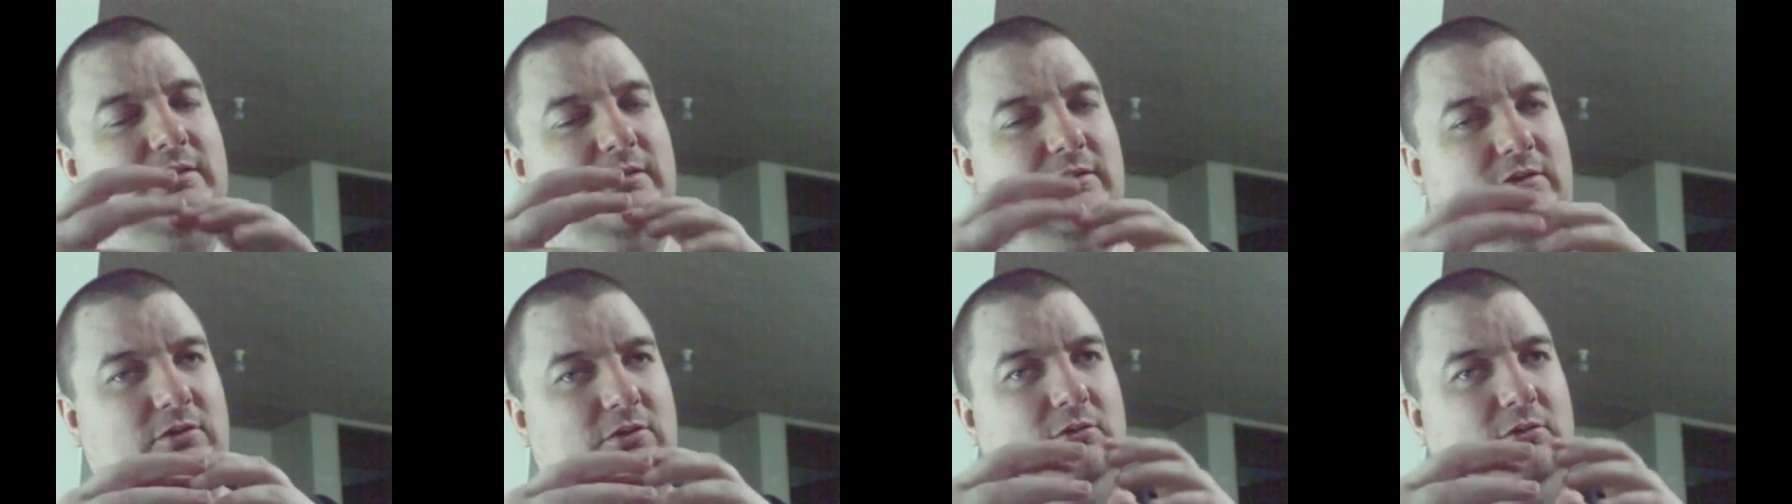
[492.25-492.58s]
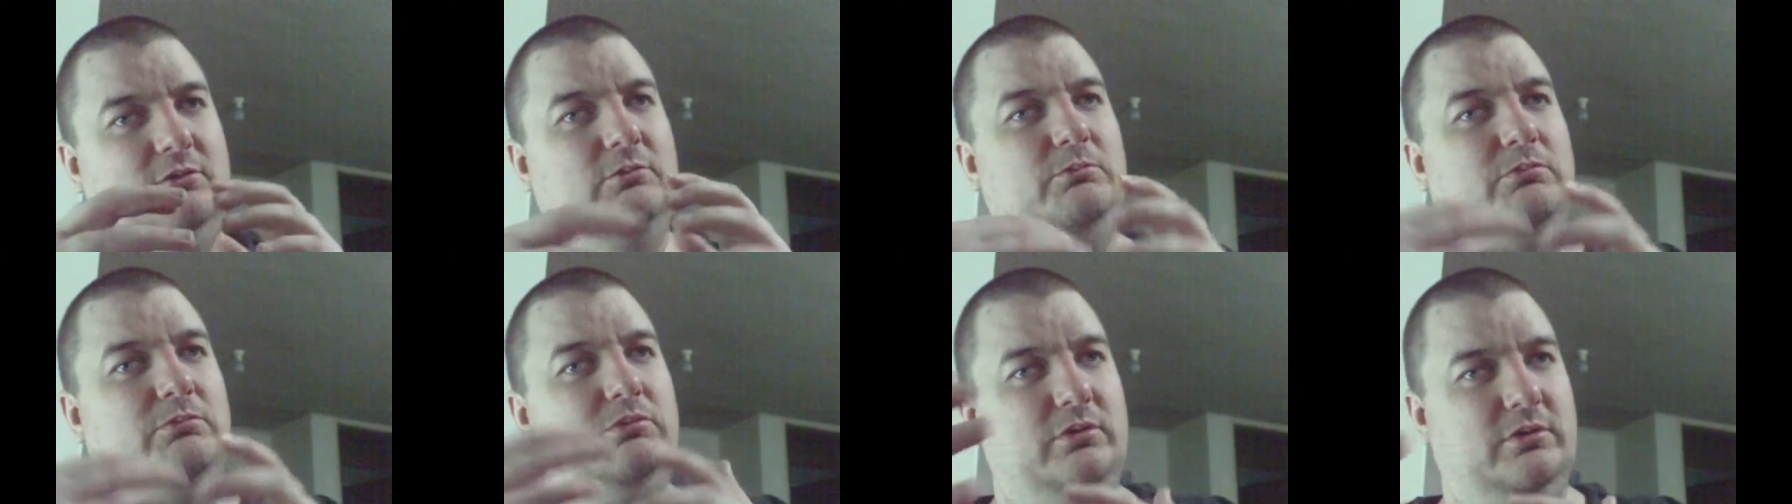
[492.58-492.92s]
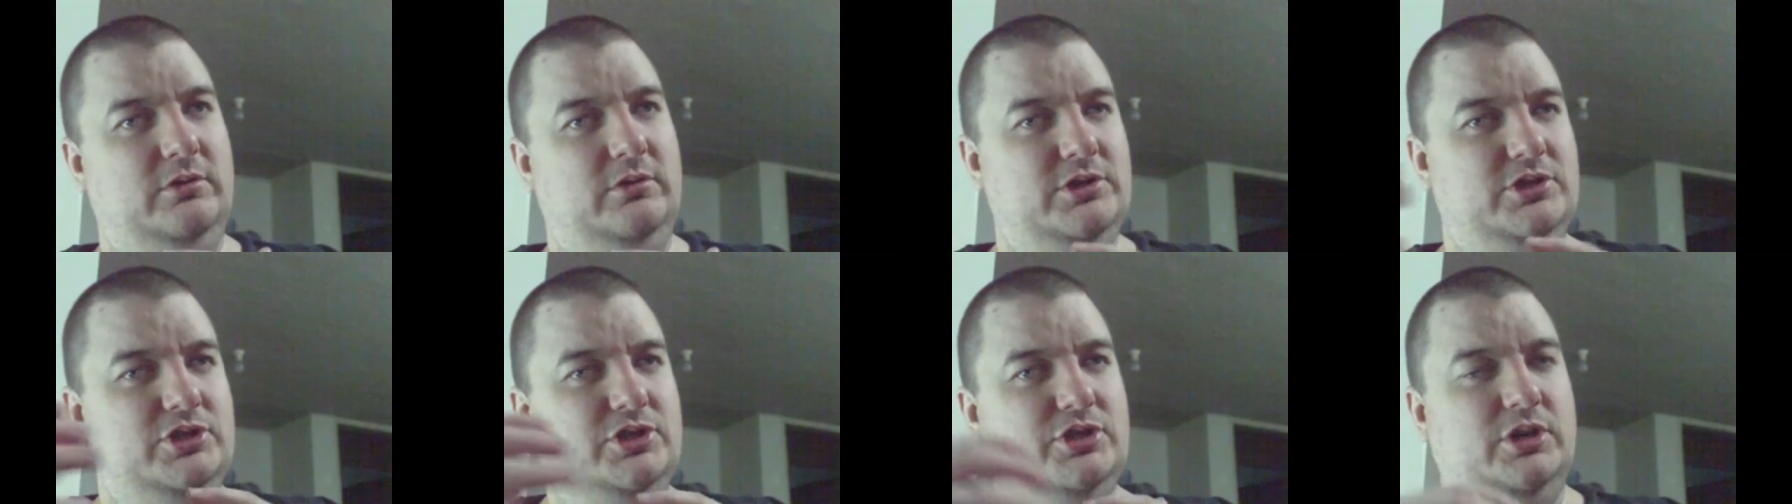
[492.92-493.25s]
to put
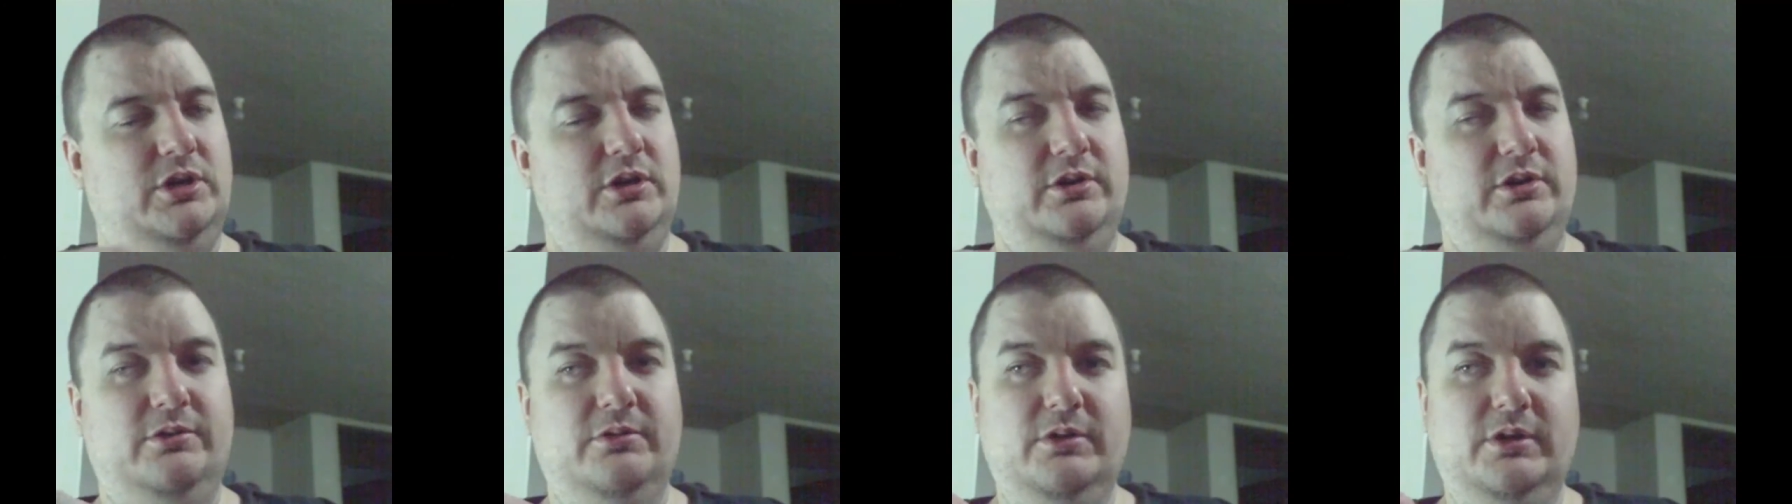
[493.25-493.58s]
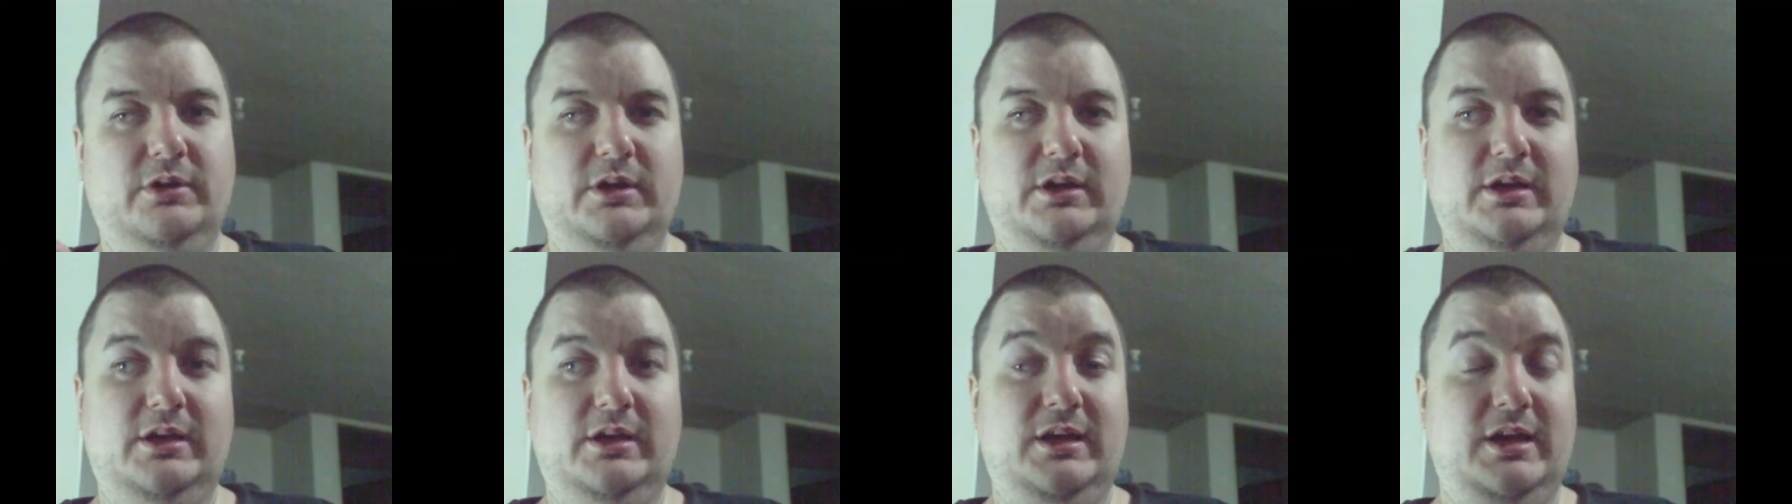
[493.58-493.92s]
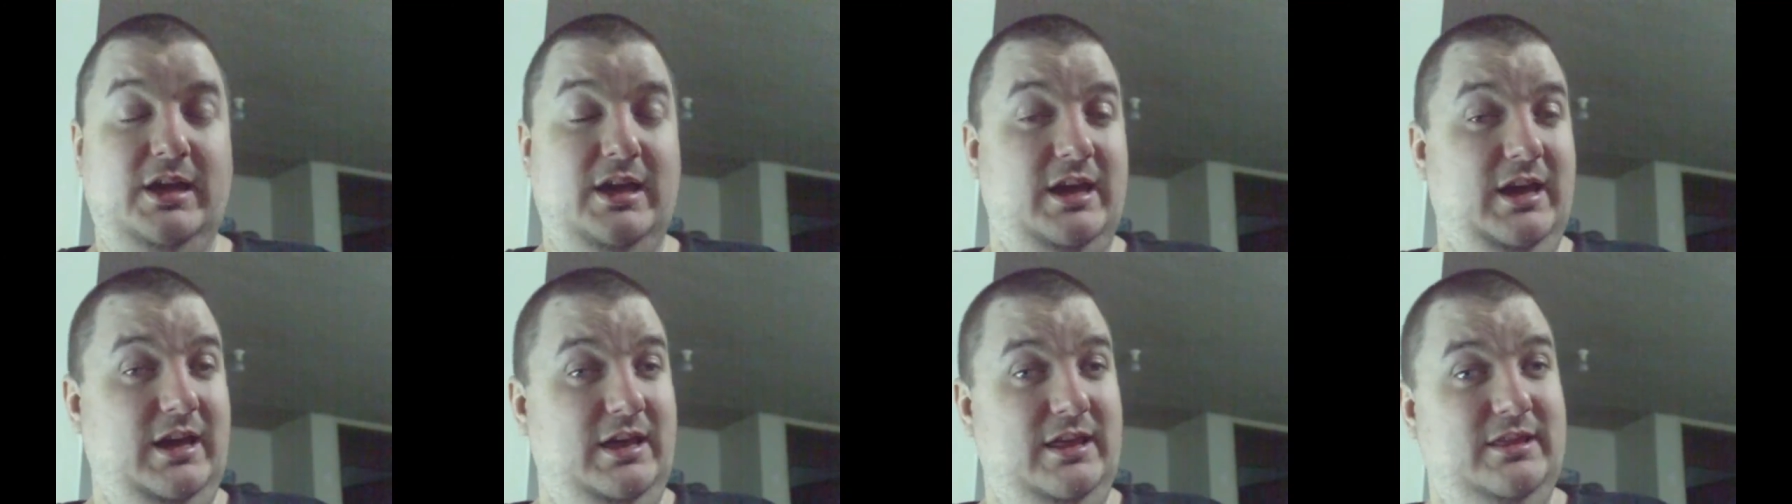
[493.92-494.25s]
on a show,
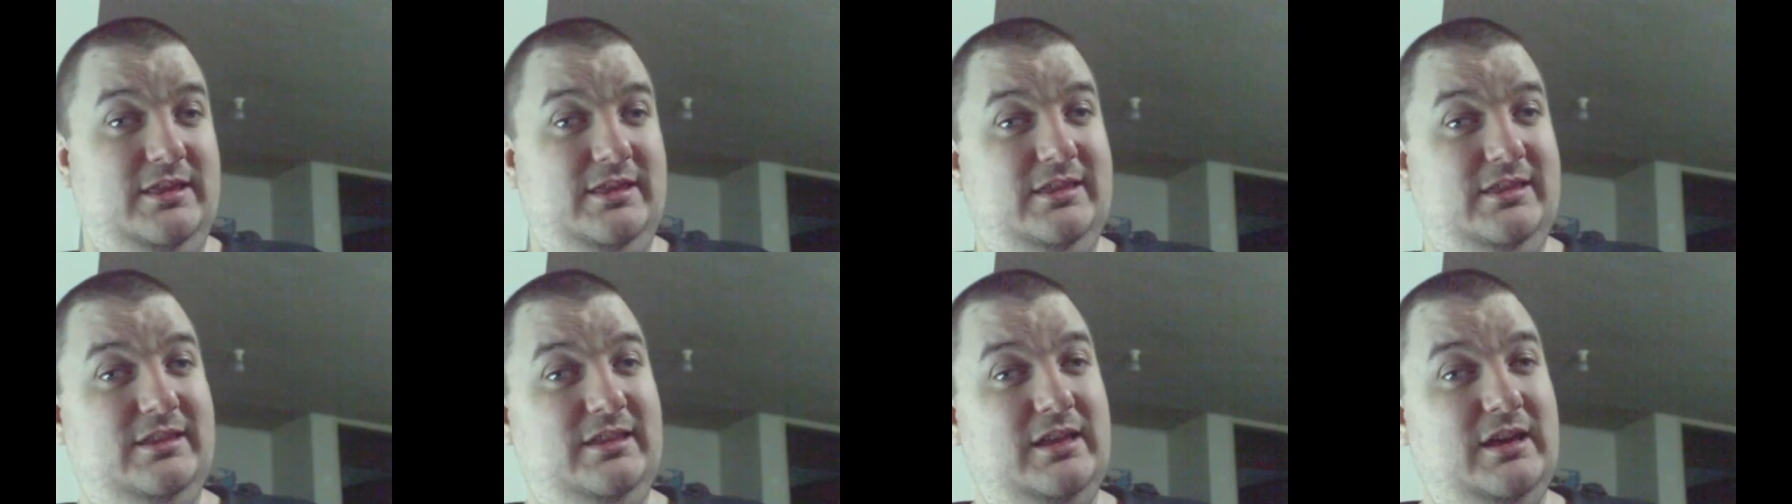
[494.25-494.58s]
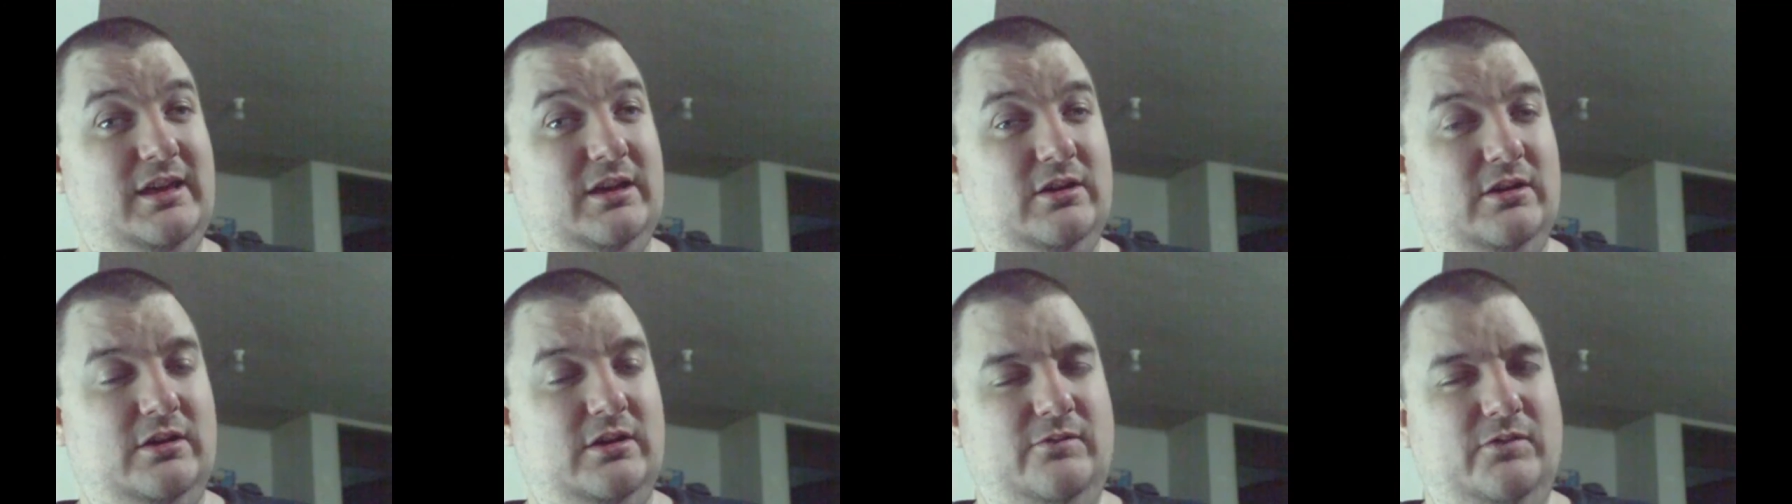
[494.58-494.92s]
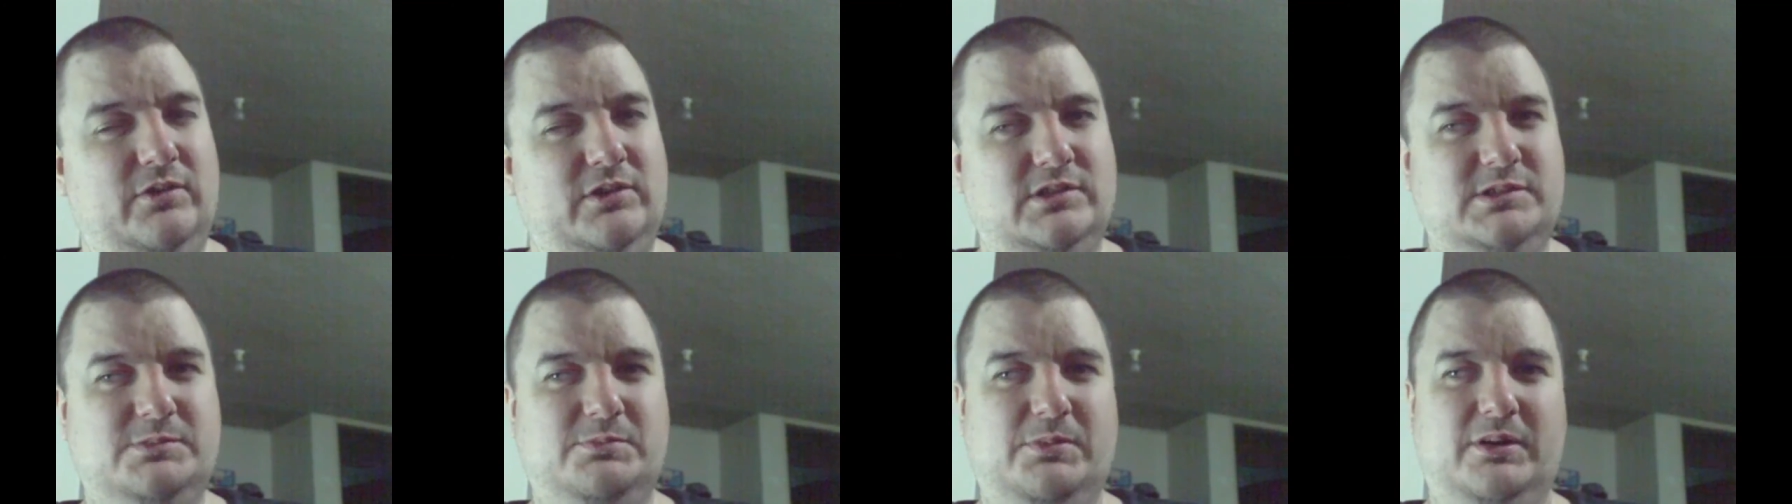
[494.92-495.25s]
and they kind
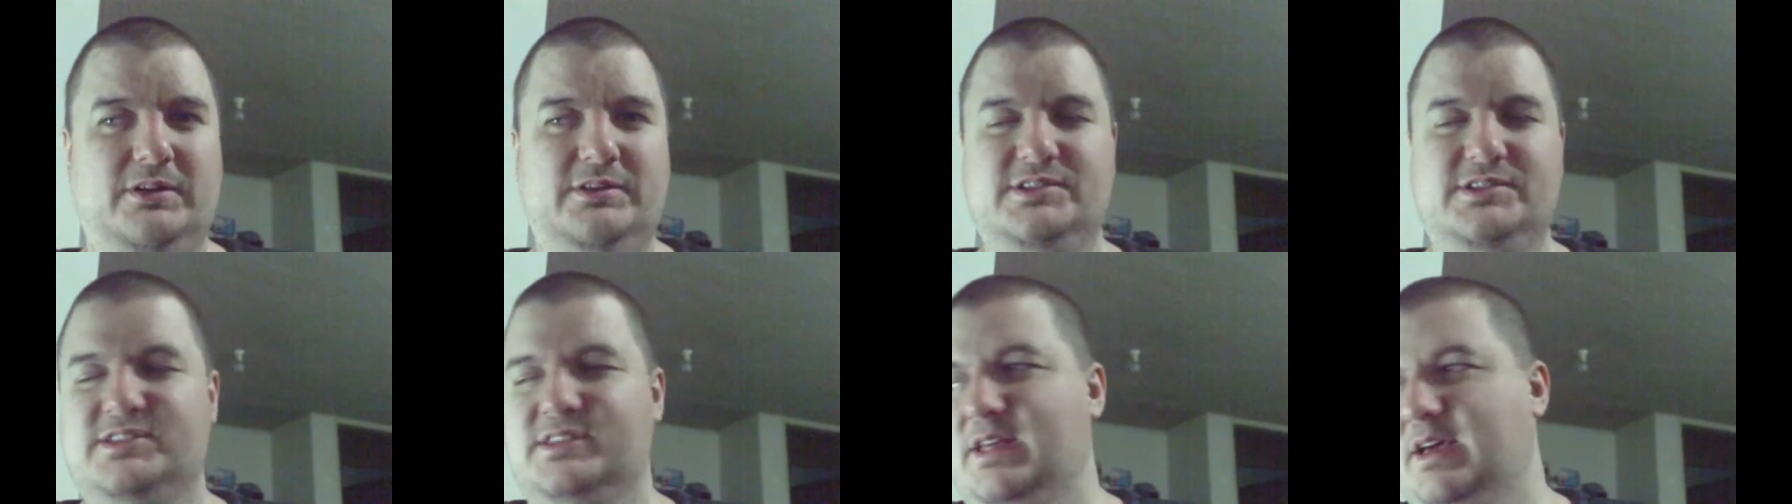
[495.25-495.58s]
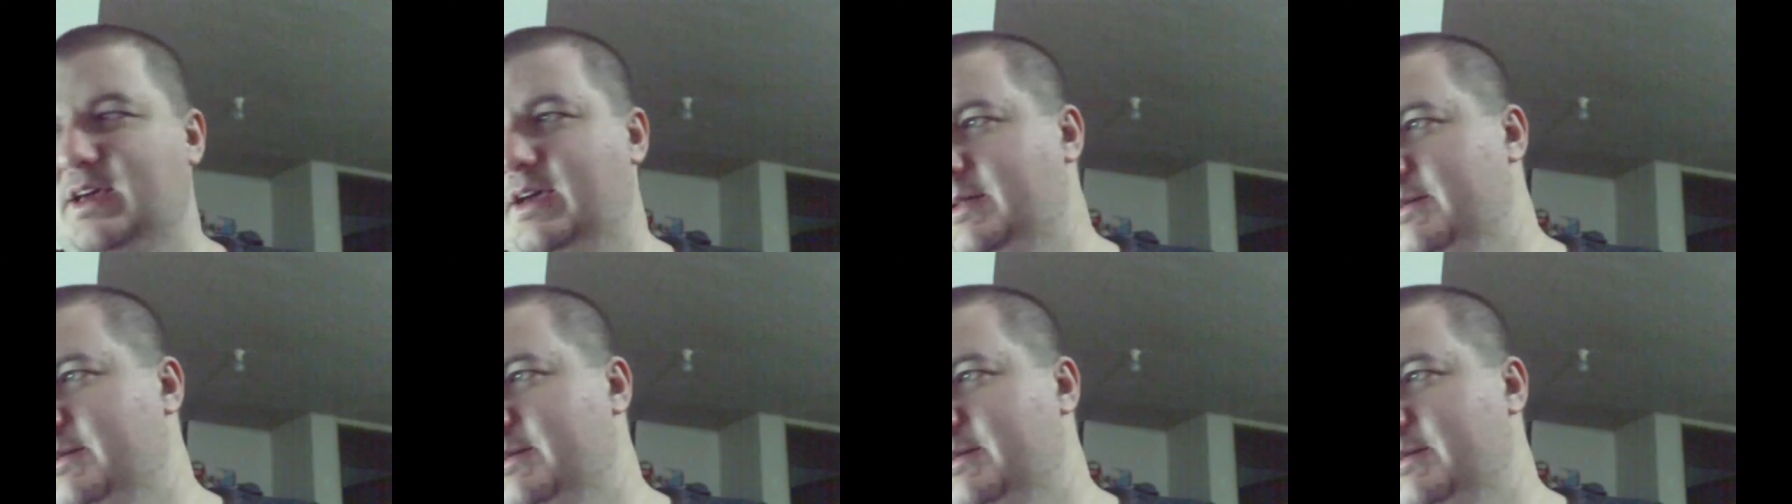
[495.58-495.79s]
of exposed